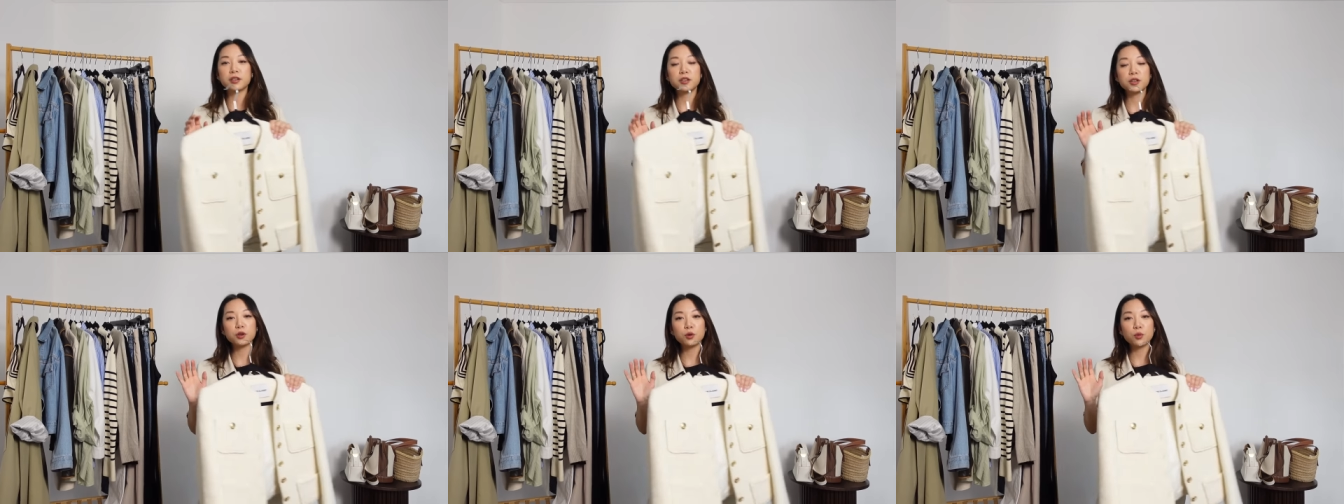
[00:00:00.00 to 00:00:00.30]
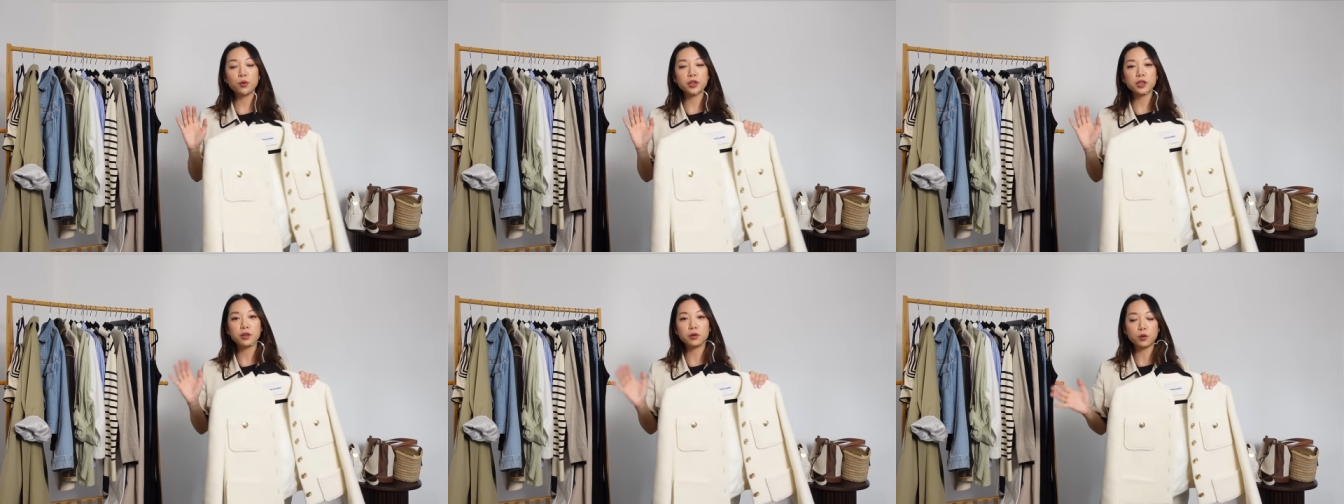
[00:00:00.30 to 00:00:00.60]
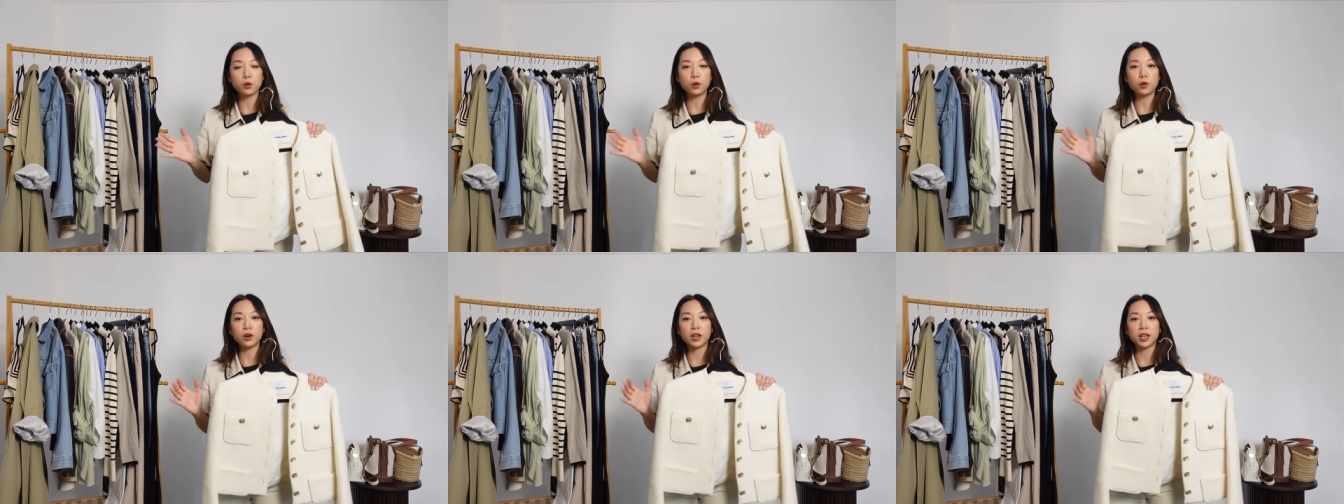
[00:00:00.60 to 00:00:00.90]
I don't know what you'd
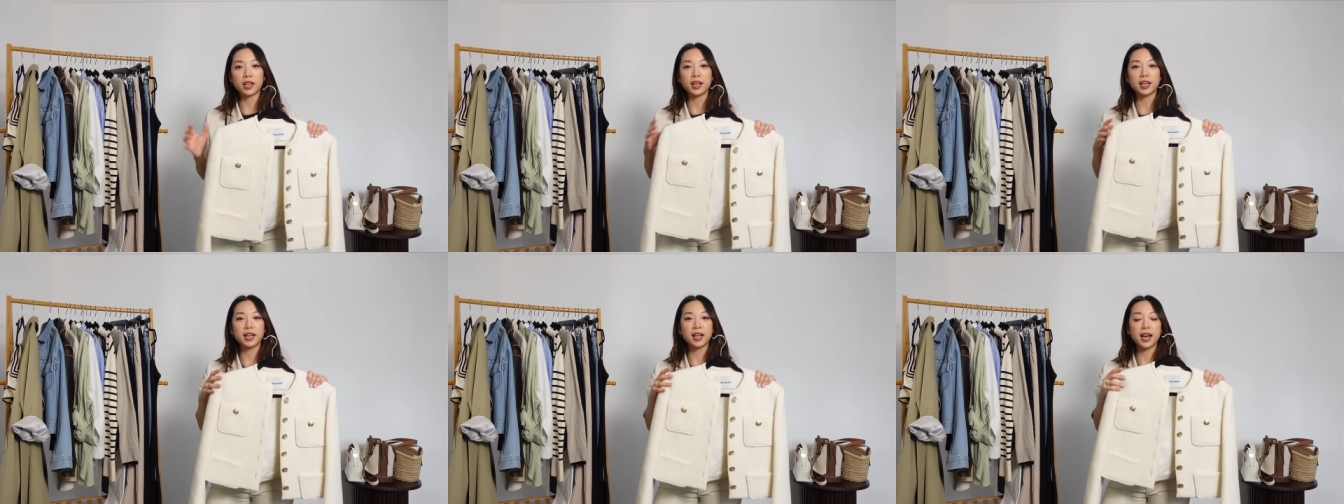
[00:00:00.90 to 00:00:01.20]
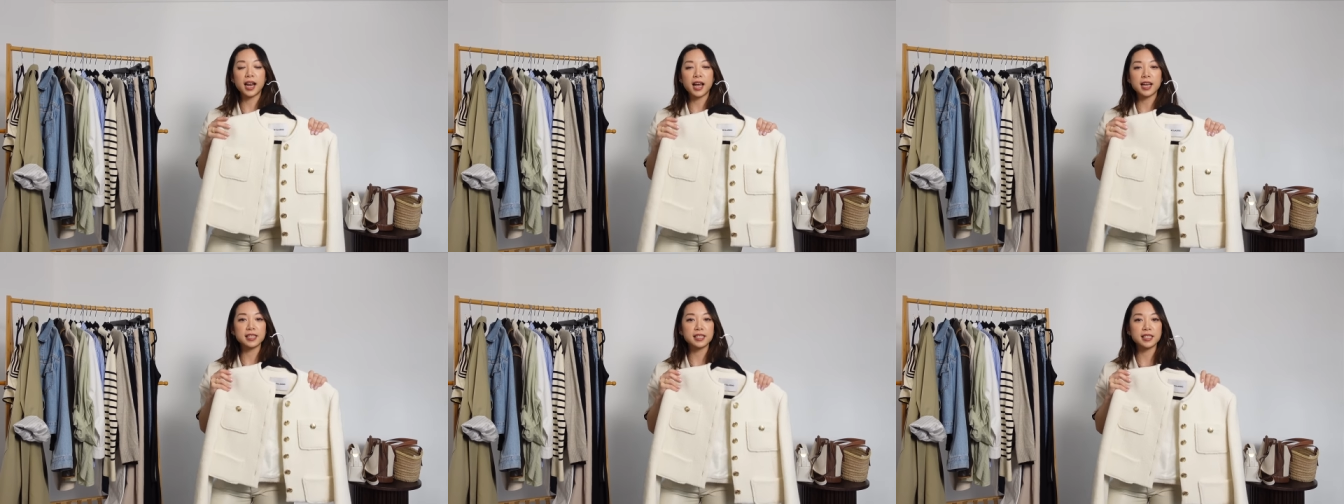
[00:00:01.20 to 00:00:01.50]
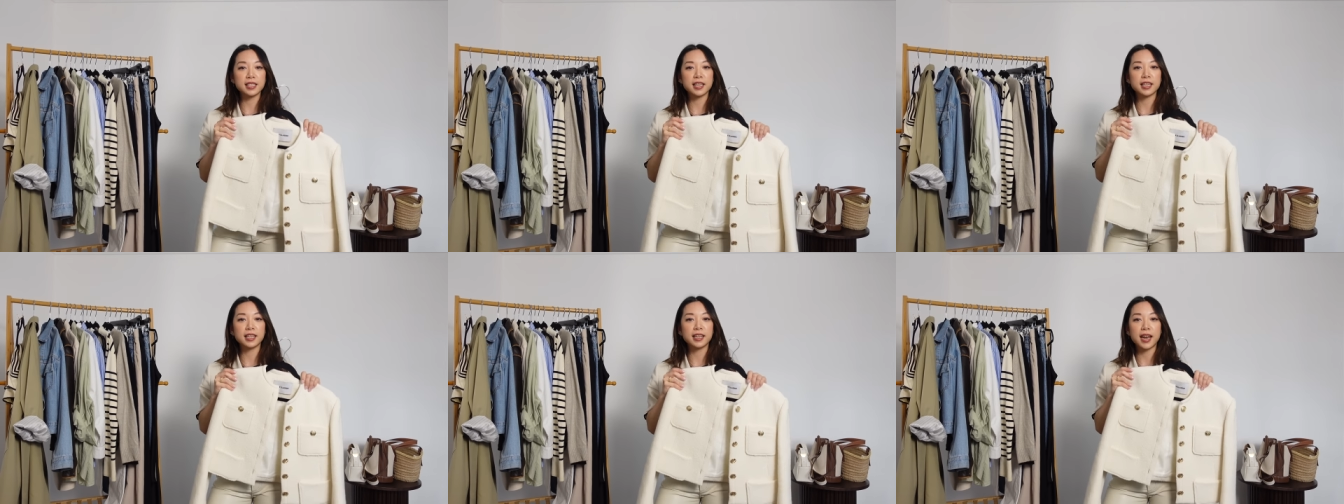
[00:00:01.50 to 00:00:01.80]
call it, the
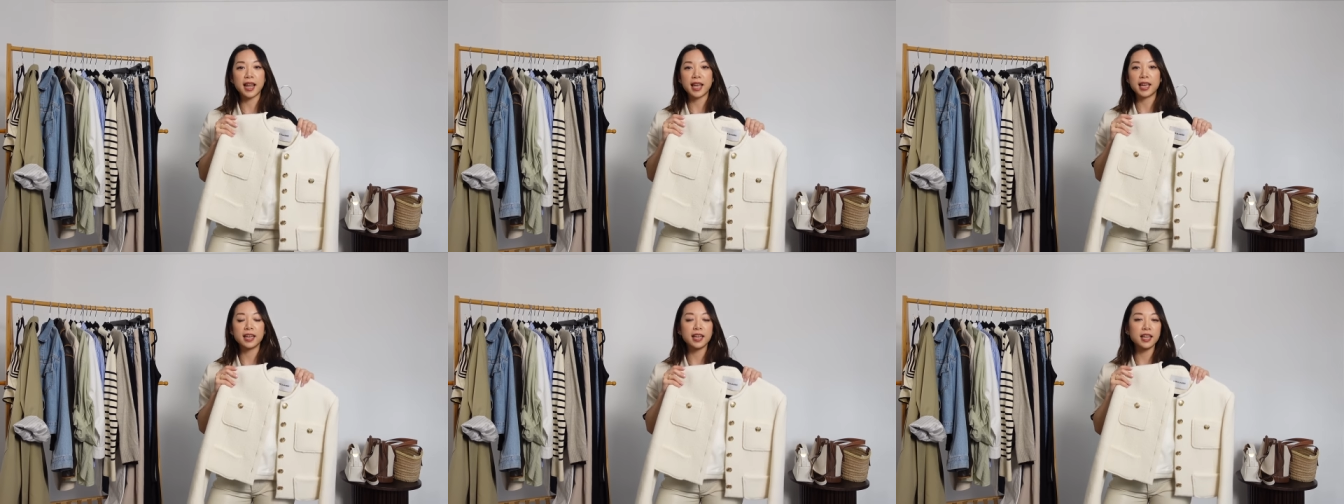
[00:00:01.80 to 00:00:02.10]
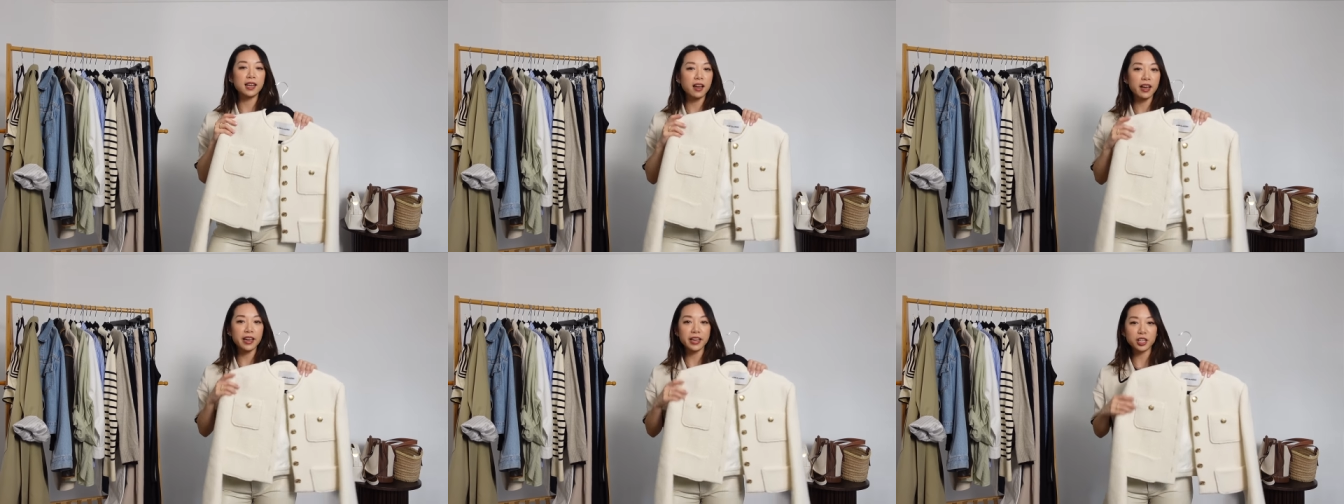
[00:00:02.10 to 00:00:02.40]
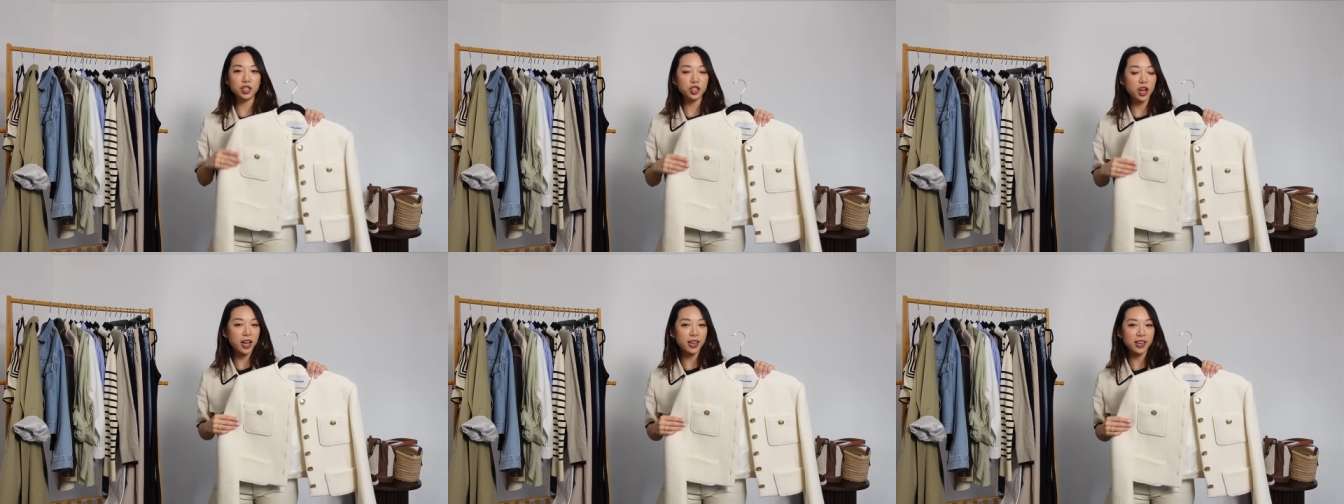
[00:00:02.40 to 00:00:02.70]
classic
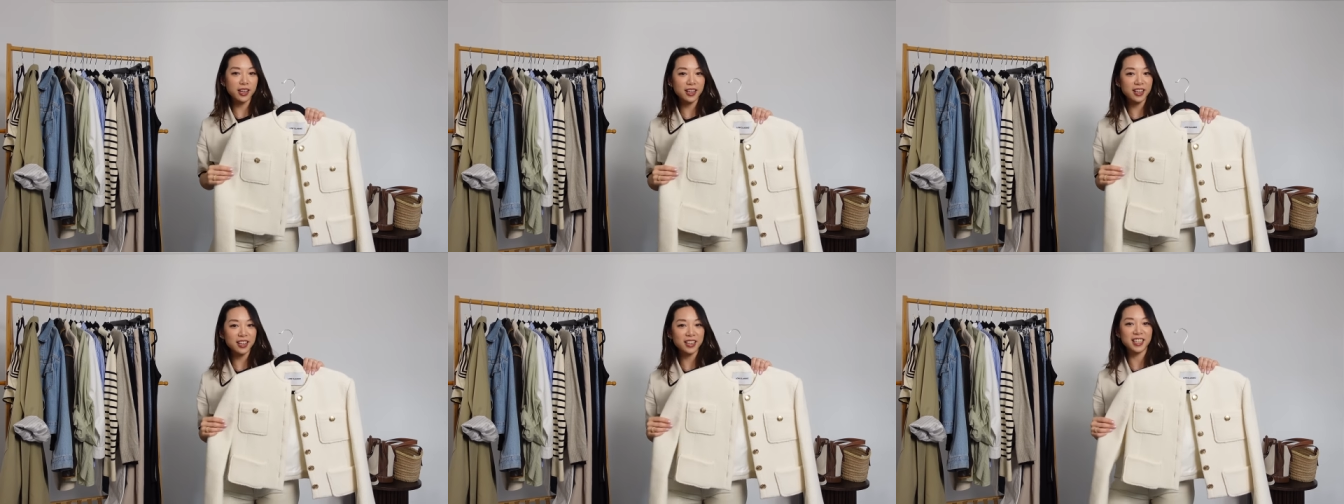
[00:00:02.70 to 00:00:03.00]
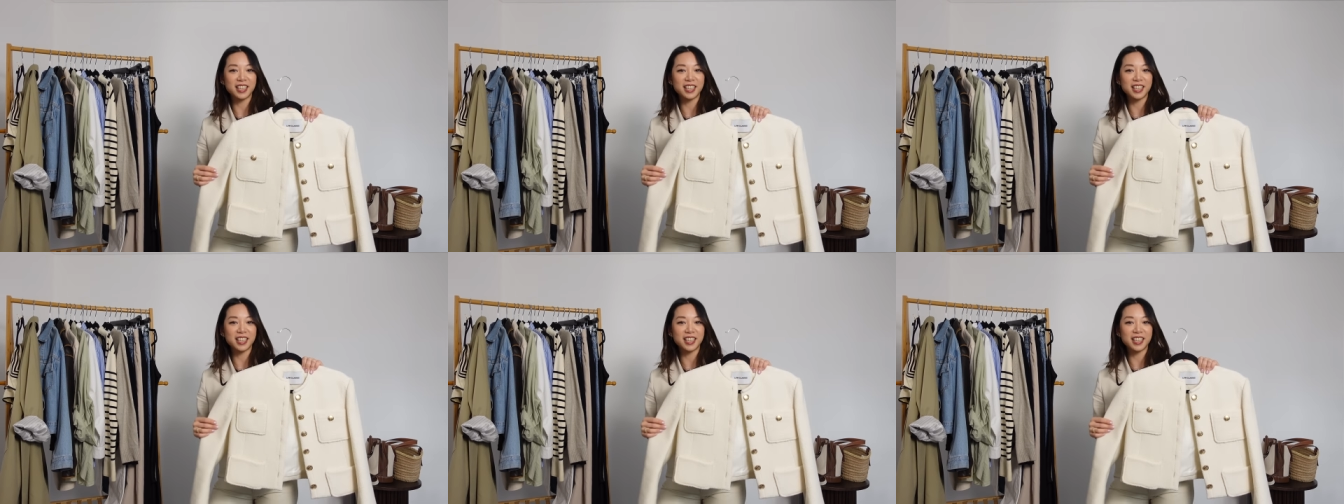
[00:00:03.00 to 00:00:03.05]
ladylike jacket?